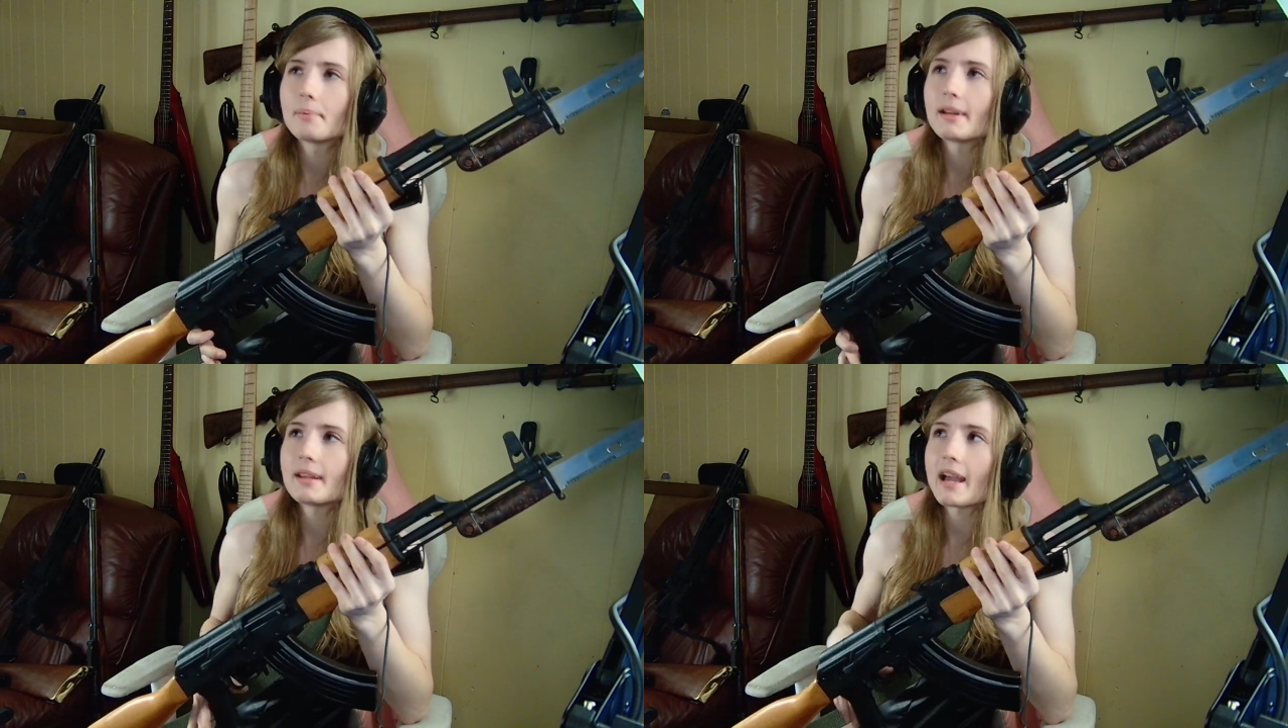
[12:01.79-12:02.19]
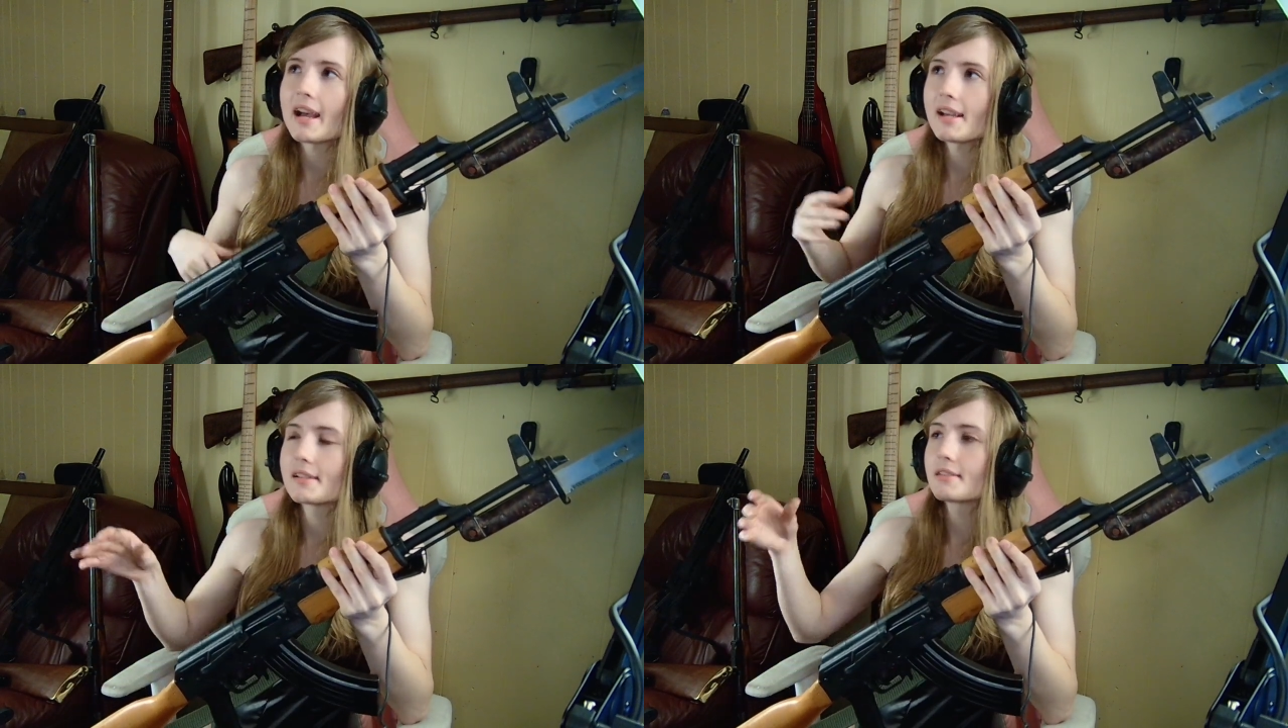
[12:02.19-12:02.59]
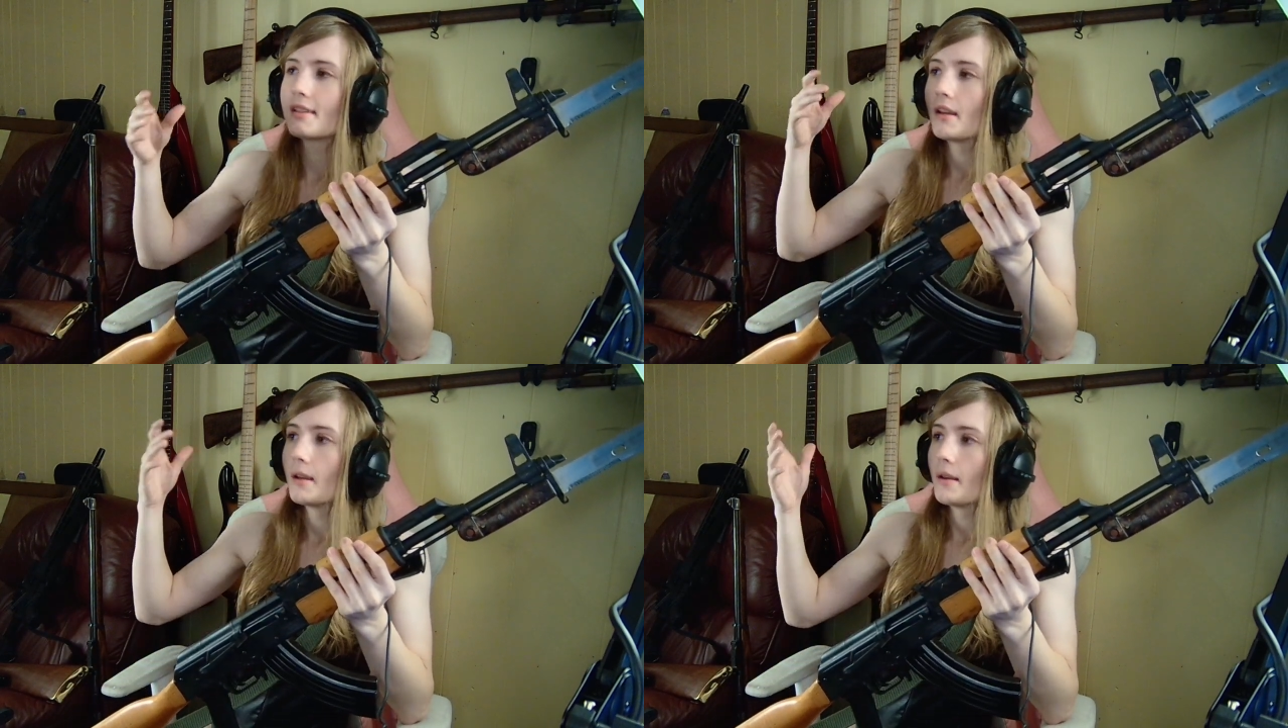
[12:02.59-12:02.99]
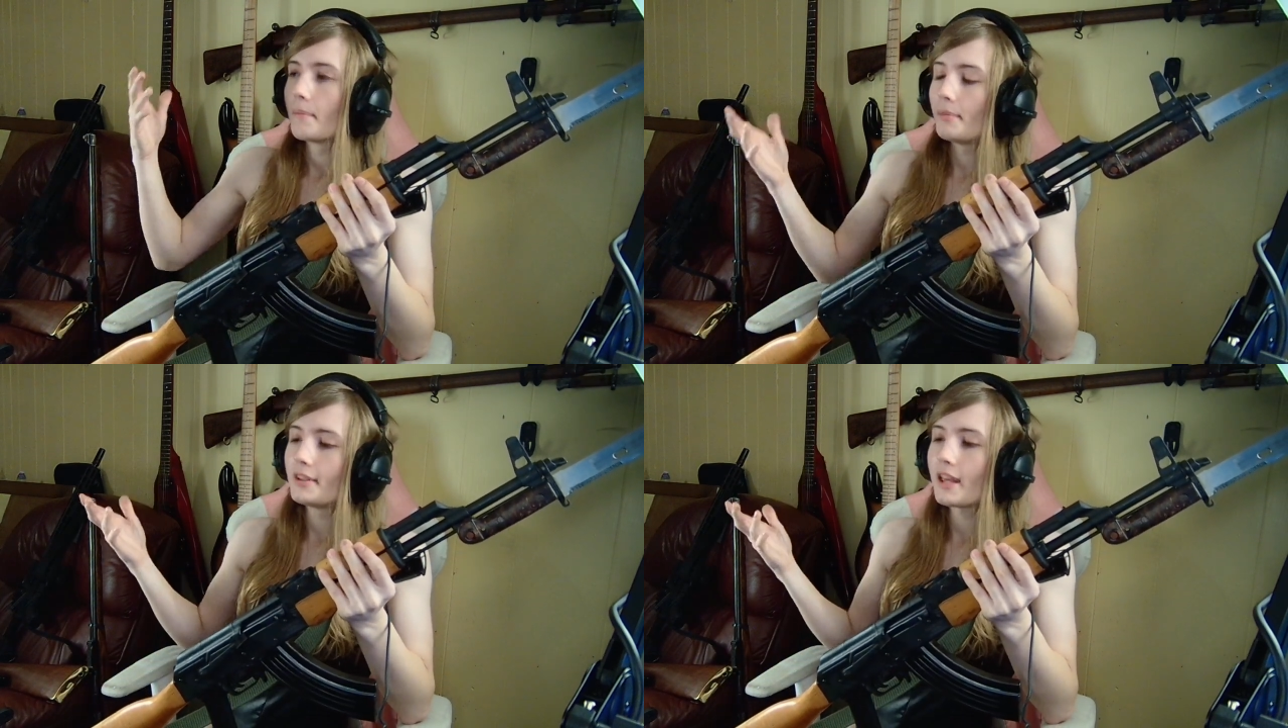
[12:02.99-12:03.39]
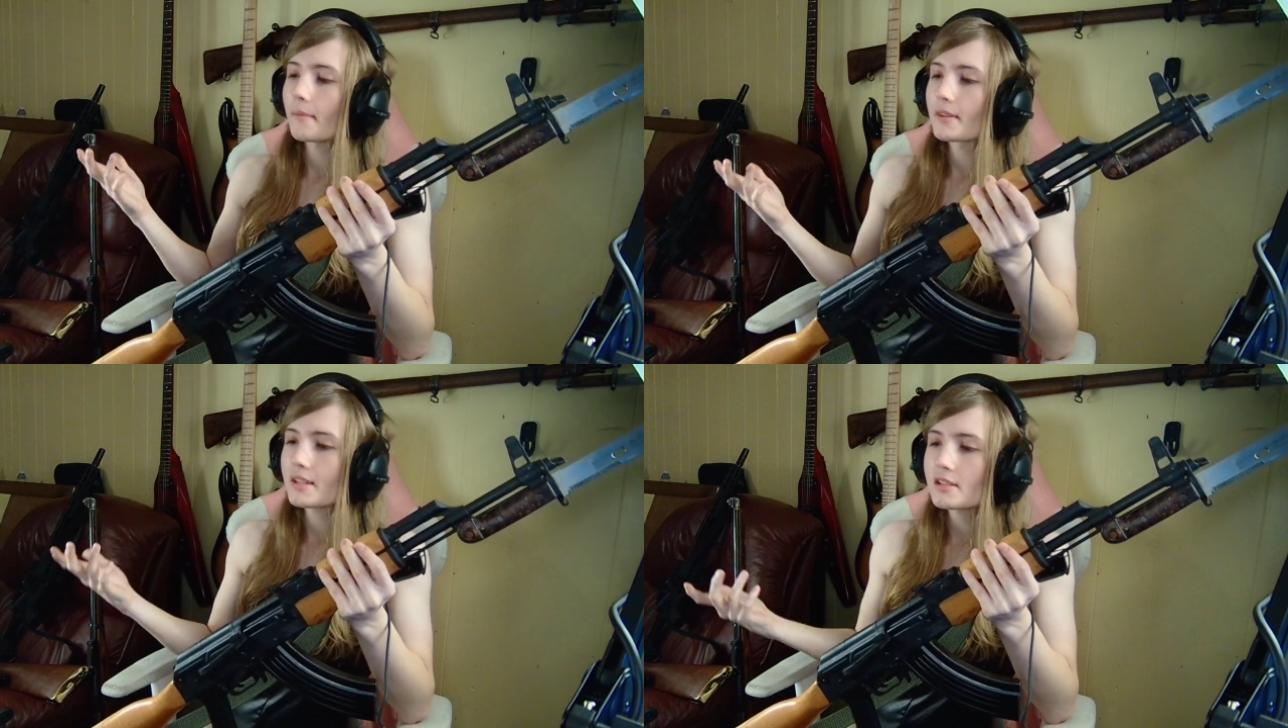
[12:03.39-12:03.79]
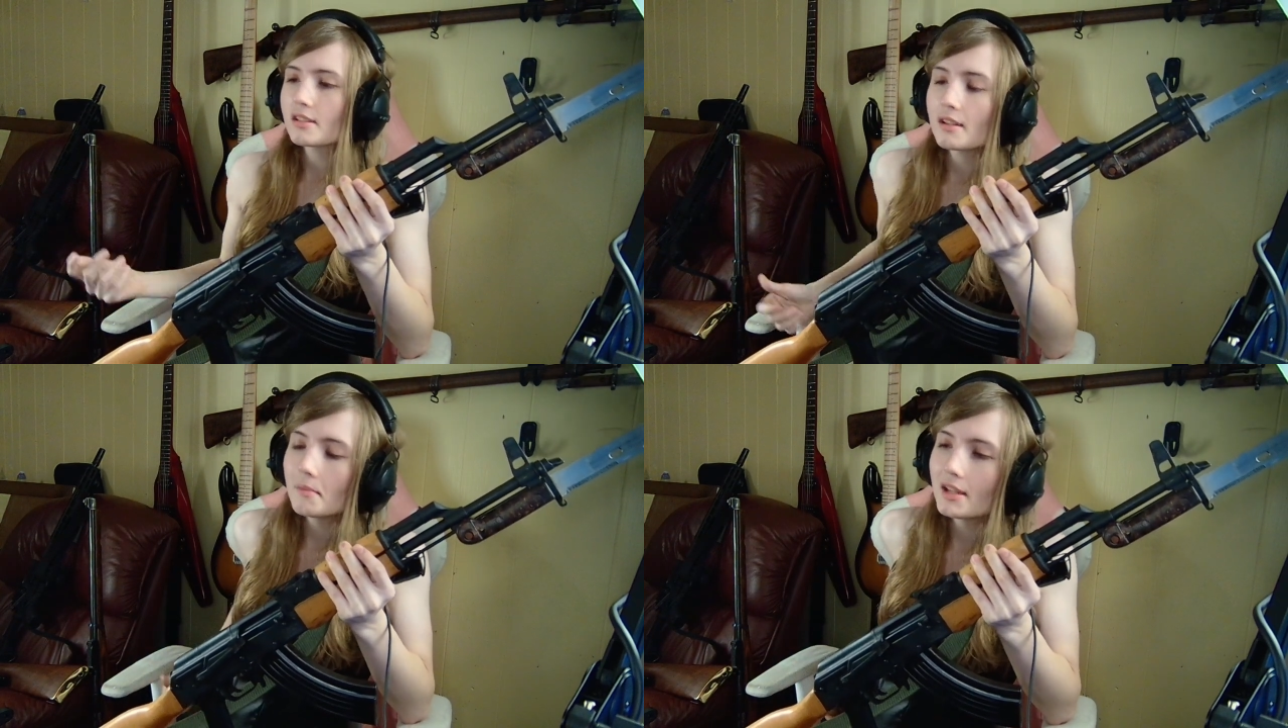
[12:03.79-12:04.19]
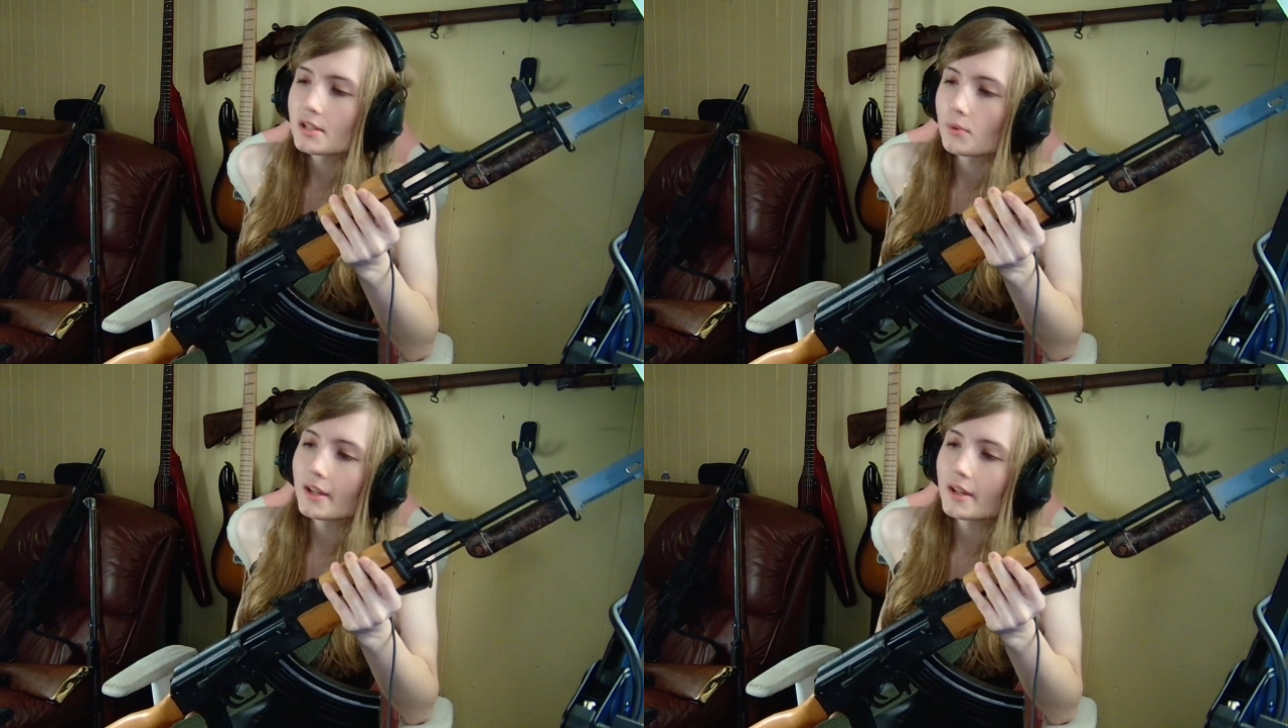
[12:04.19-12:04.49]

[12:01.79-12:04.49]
but it has, that essentially means what